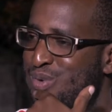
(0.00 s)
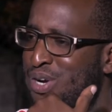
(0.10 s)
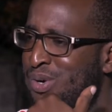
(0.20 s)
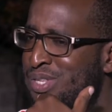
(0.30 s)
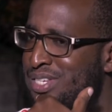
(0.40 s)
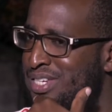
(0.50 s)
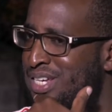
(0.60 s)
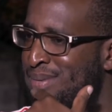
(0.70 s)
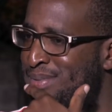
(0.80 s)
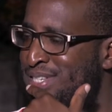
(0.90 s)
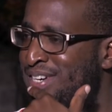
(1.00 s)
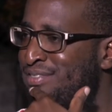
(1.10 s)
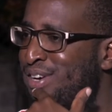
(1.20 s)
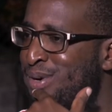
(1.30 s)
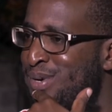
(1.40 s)
when Constant Cap is
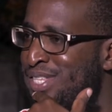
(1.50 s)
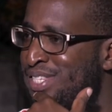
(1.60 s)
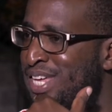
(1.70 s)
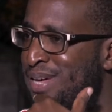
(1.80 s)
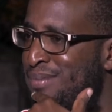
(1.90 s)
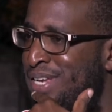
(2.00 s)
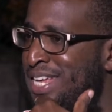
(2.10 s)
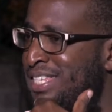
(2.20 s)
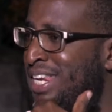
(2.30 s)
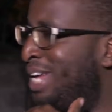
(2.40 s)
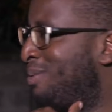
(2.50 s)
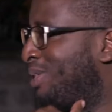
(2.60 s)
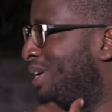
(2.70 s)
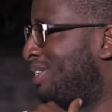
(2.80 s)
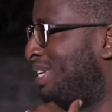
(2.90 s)
refereeing a Queen's game, it doesn't end
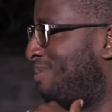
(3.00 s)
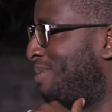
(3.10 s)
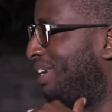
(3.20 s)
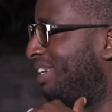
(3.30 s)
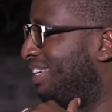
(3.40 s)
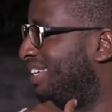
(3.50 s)
without a sin bin.